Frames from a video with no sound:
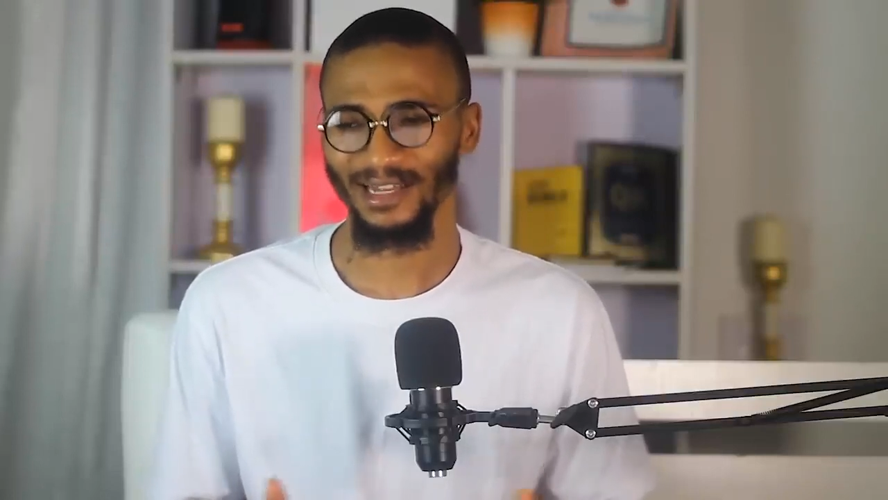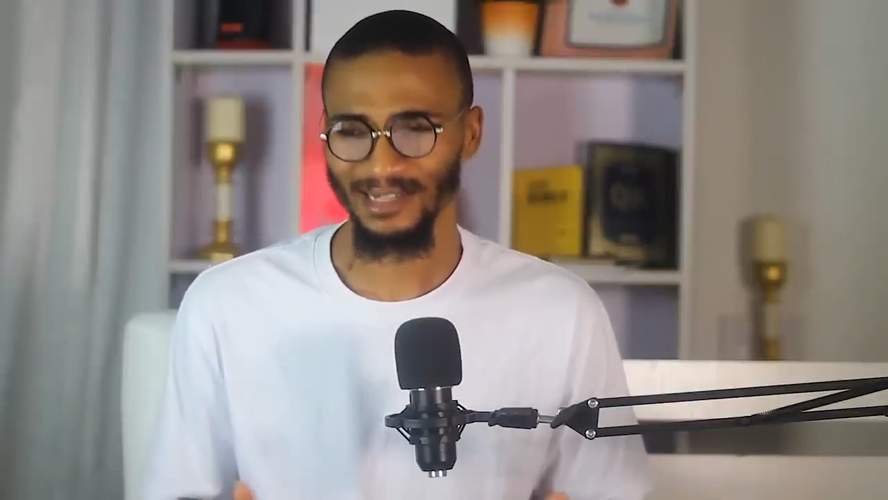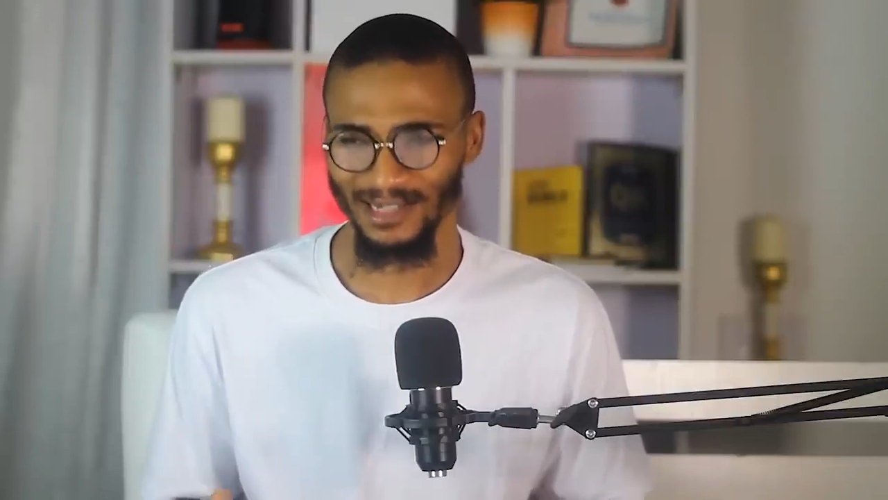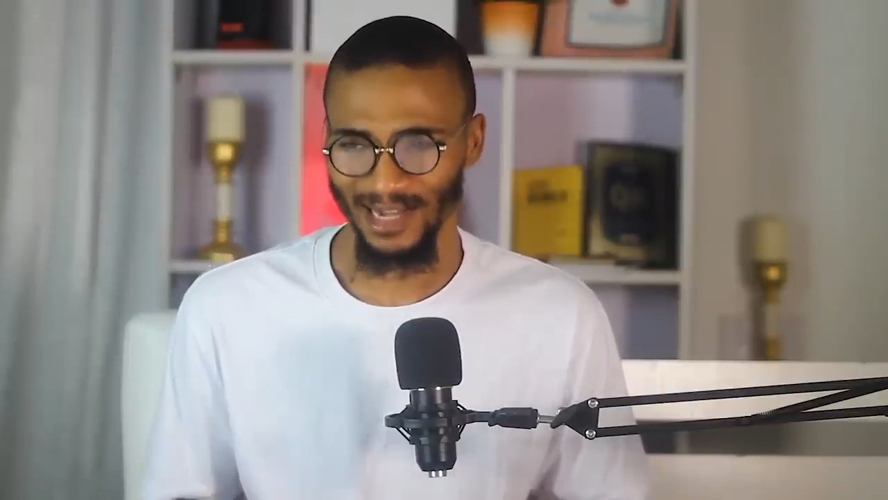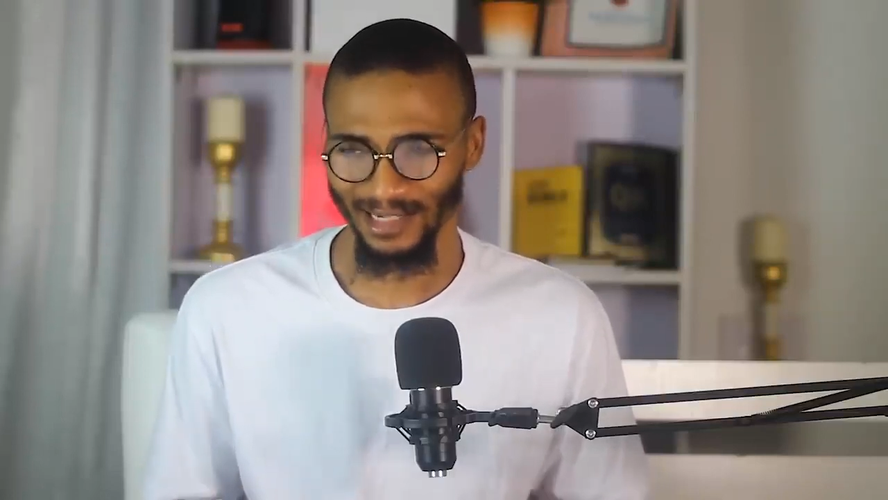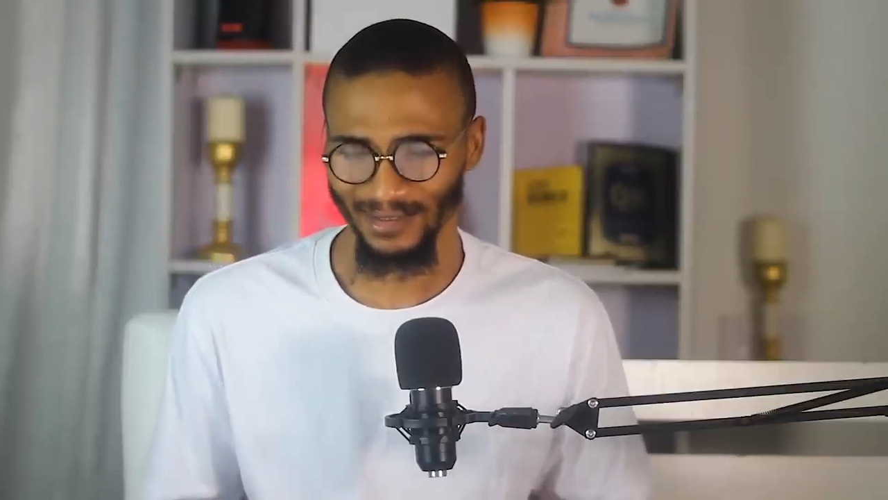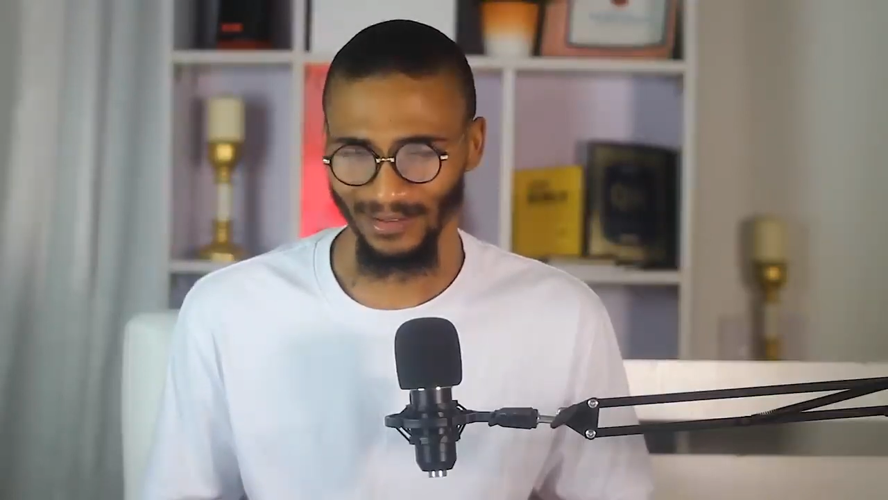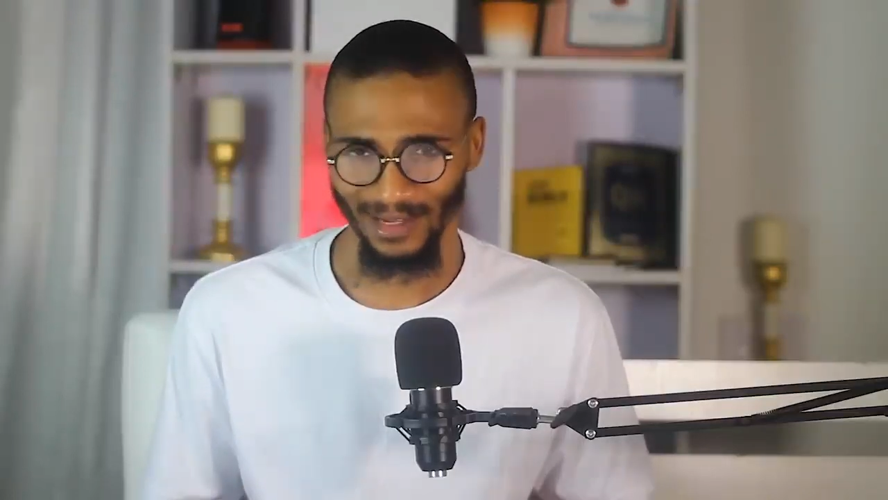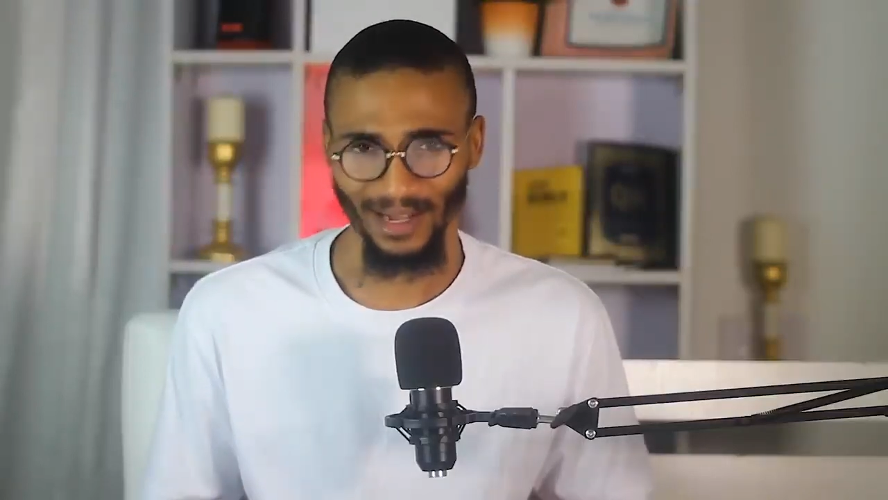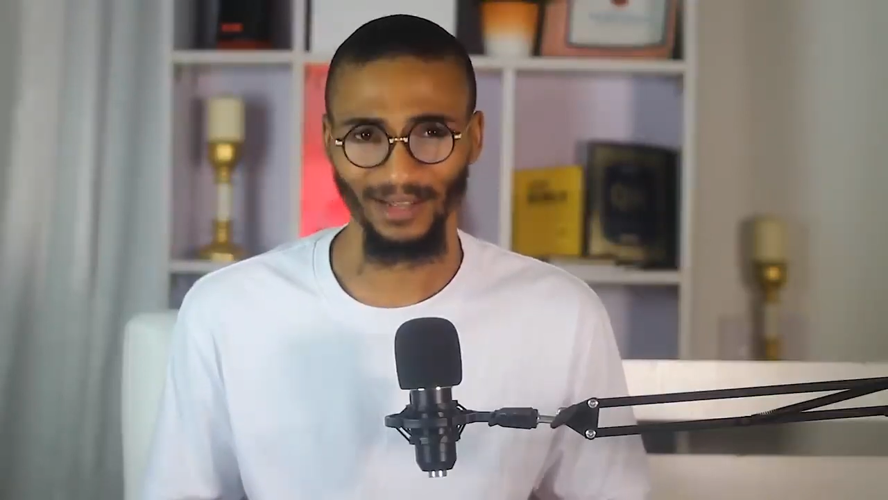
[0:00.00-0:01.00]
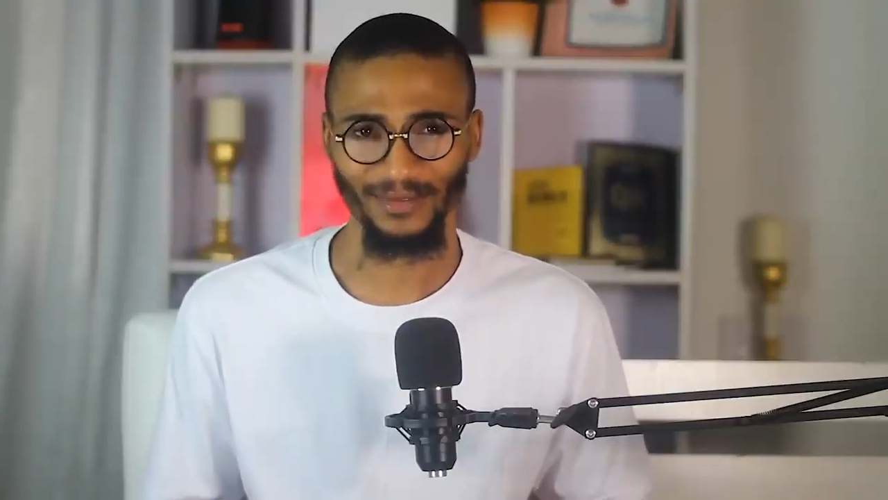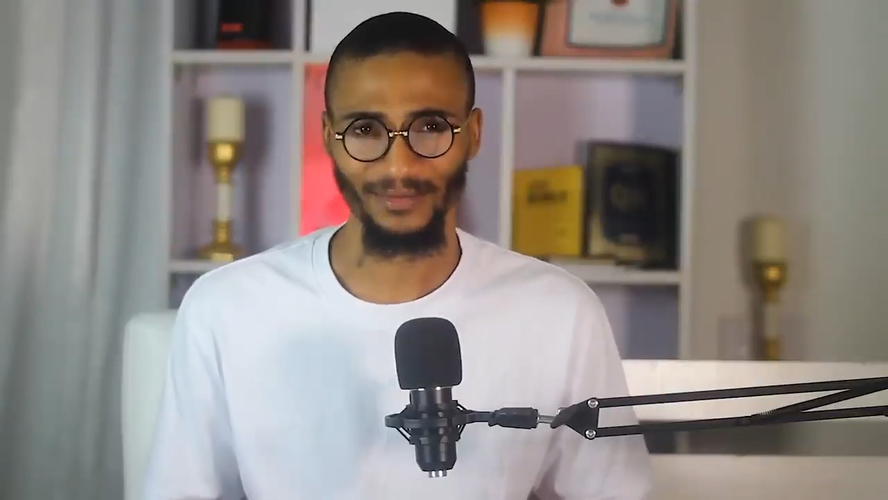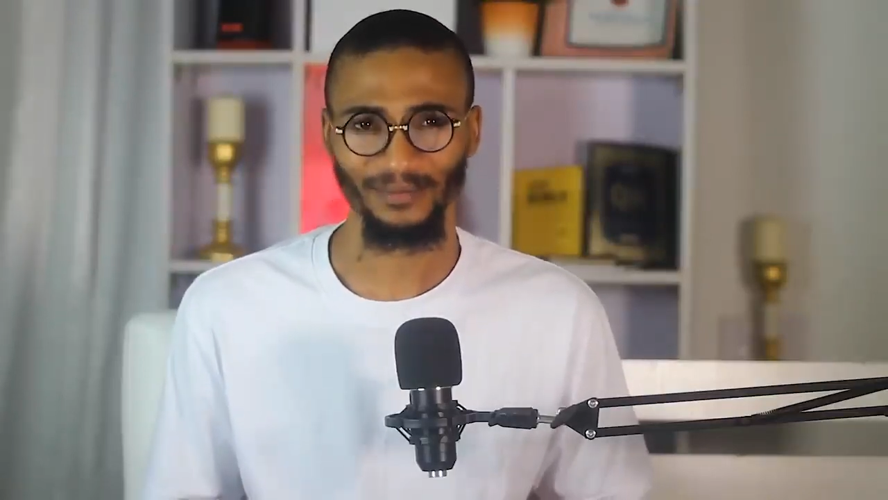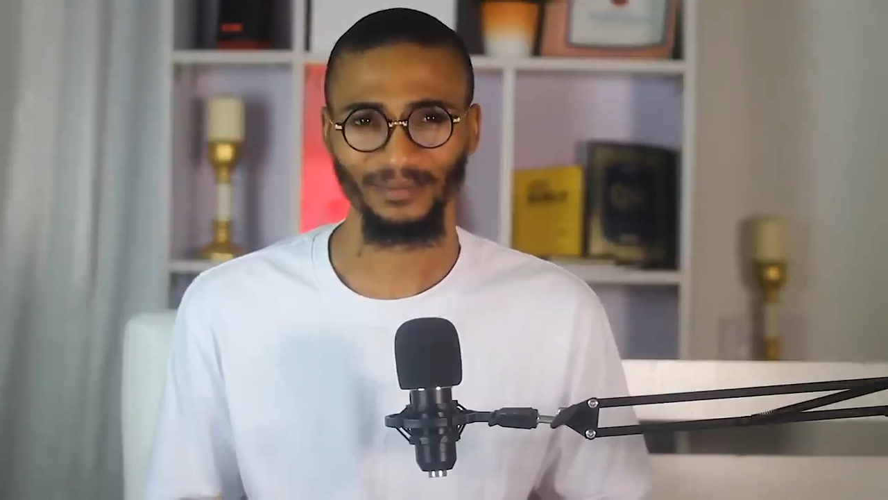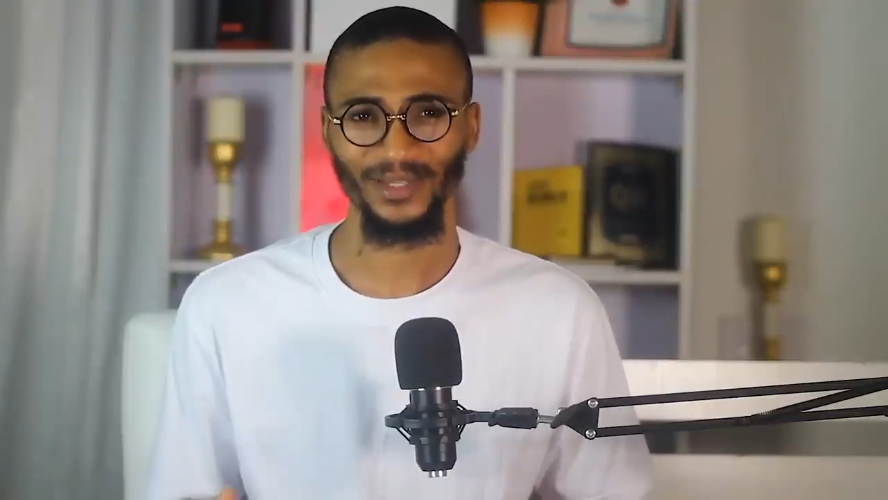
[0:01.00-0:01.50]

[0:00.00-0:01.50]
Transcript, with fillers: entire life